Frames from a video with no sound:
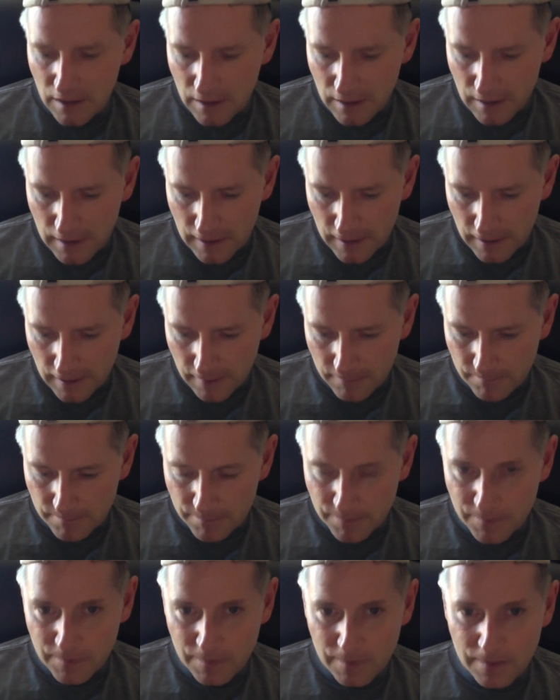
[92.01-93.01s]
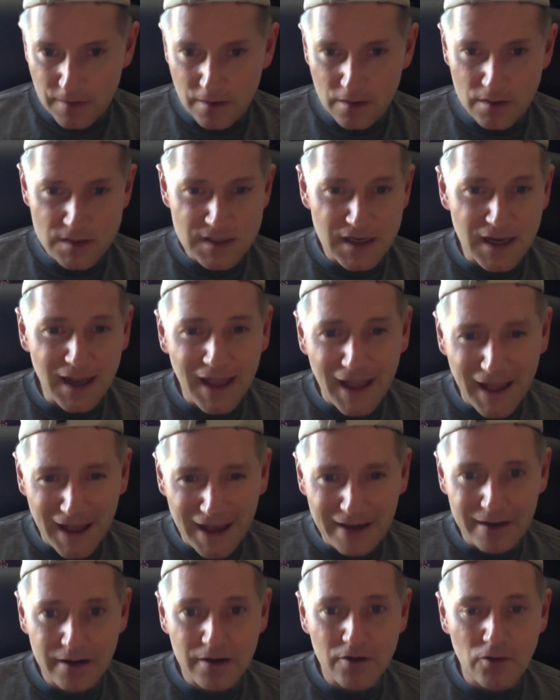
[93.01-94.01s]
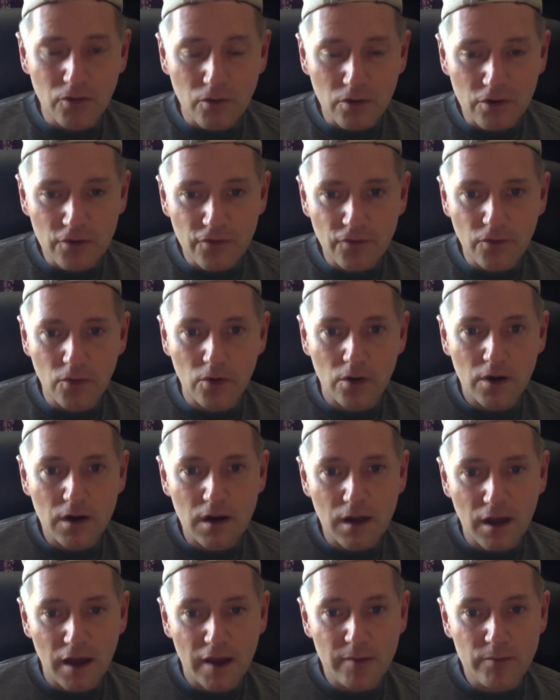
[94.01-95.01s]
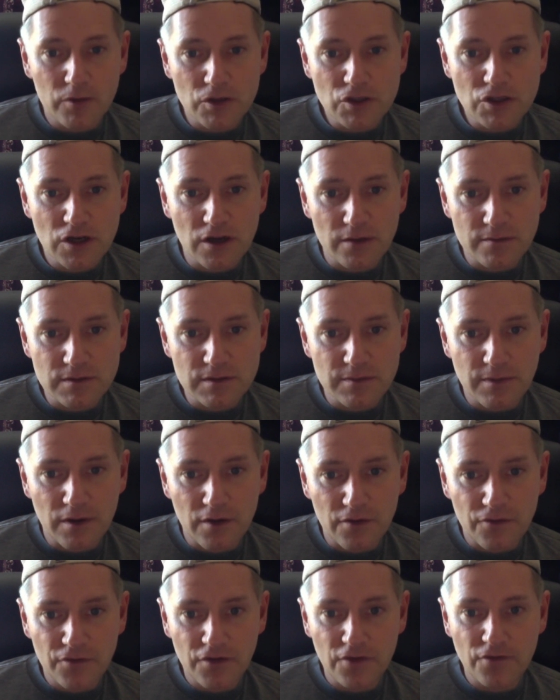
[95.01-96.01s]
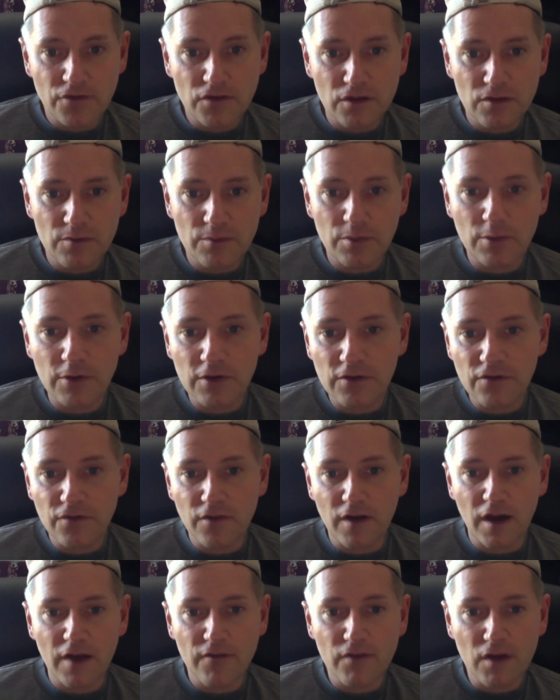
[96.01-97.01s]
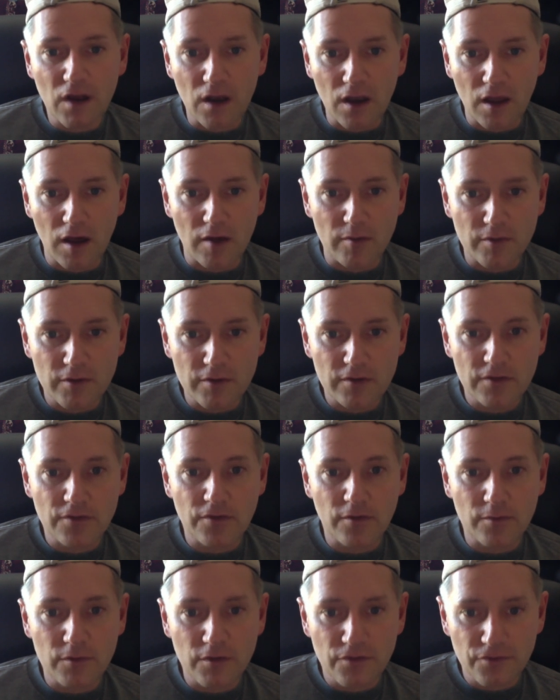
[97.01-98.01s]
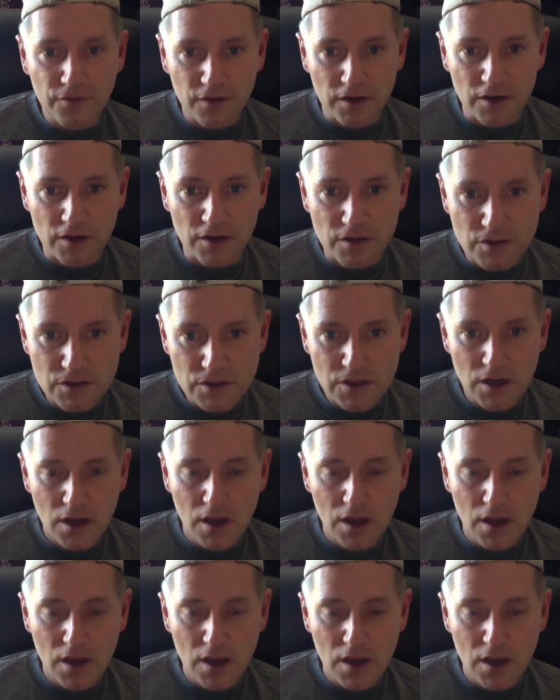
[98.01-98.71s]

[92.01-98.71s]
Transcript: Um, there's a category 4 climb which comes about 15.5 kilometers from the finish.